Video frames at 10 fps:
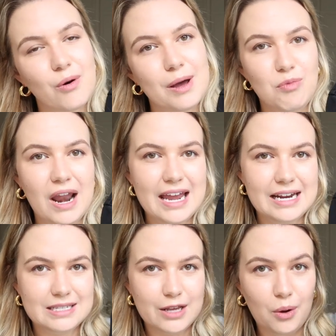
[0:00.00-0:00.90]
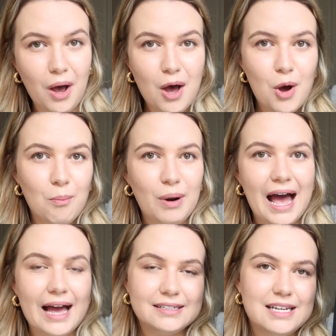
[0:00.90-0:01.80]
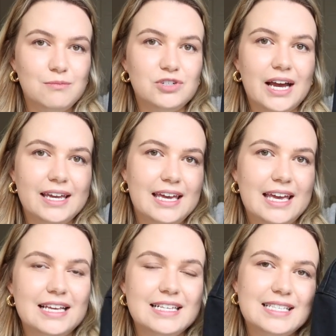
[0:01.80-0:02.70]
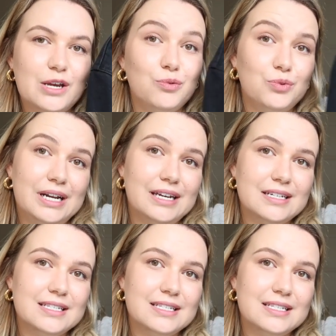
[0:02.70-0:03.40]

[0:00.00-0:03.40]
quite plain so black denim jacket is a really good